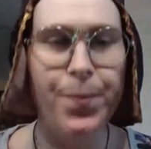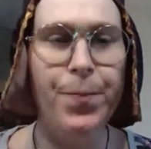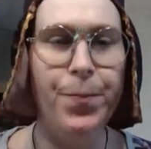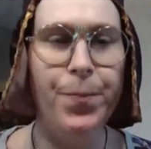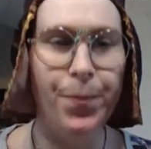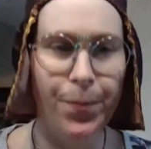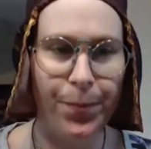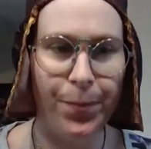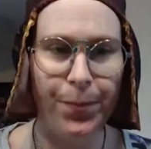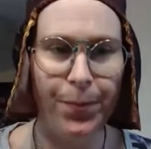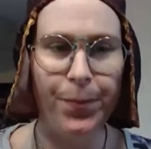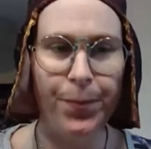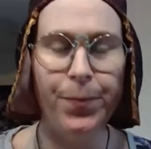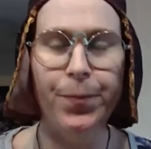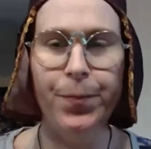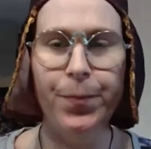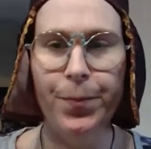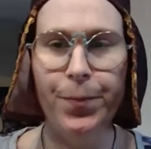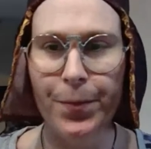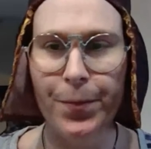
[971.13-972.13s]

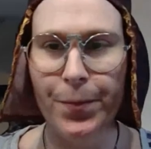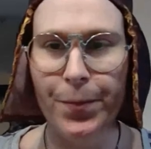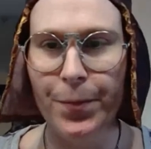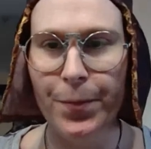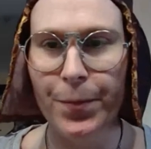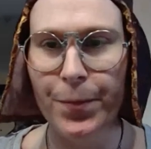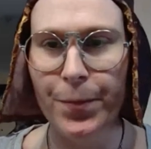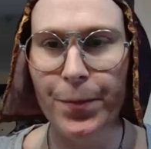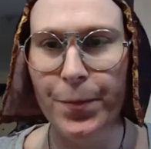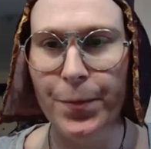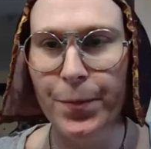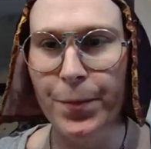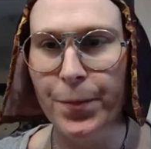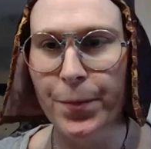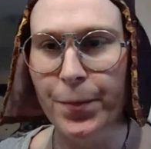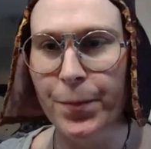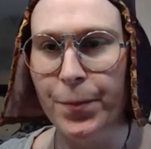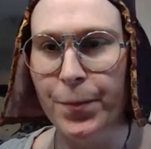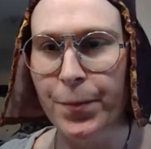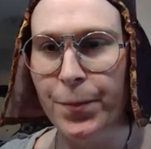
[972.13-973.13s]

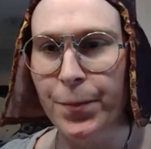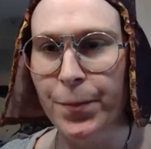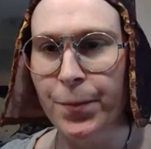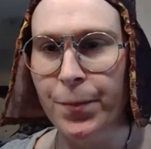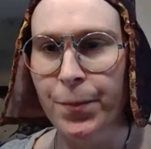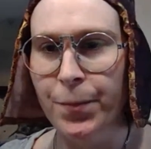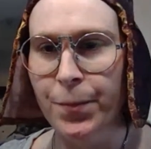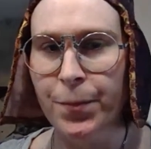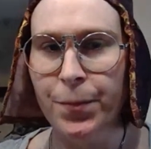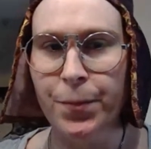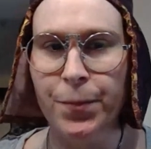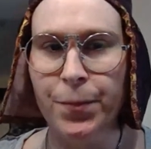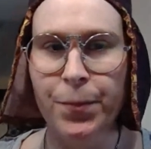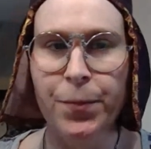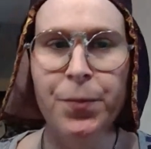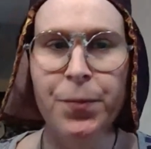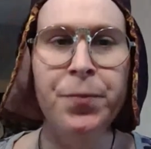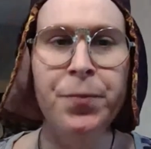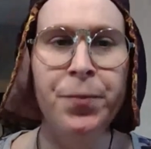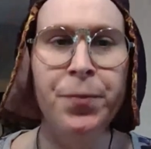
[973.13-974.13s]

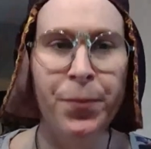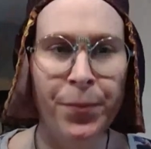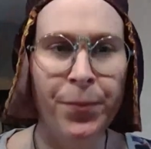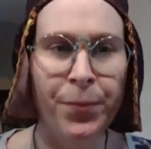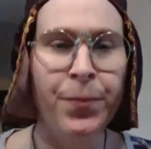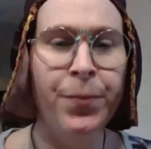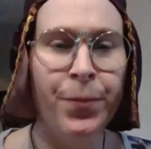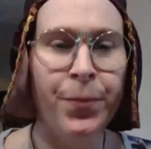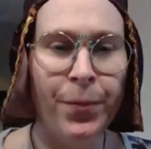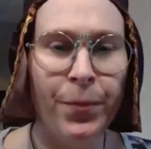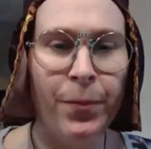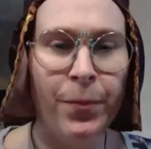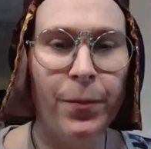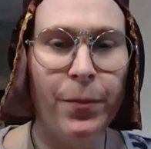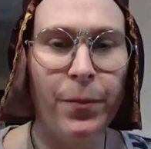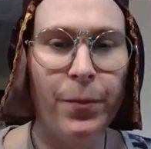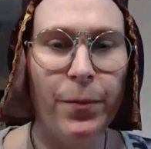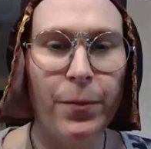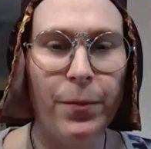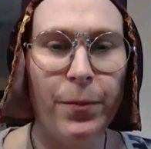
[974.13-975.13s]

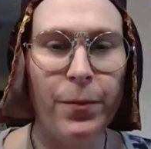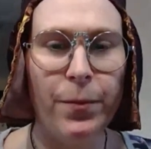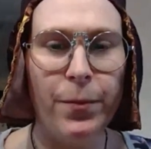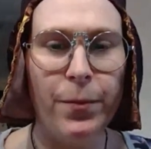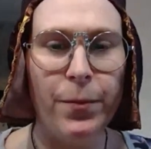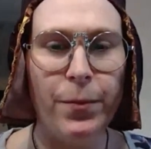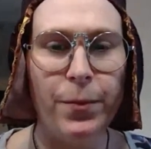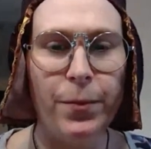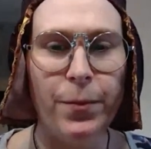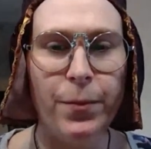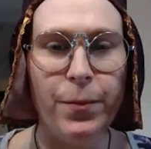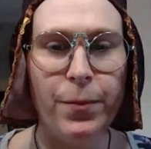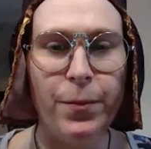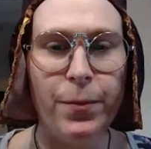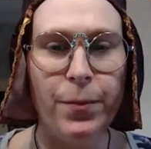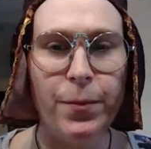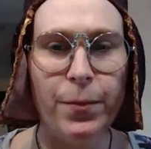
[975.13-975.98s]
(not speaking)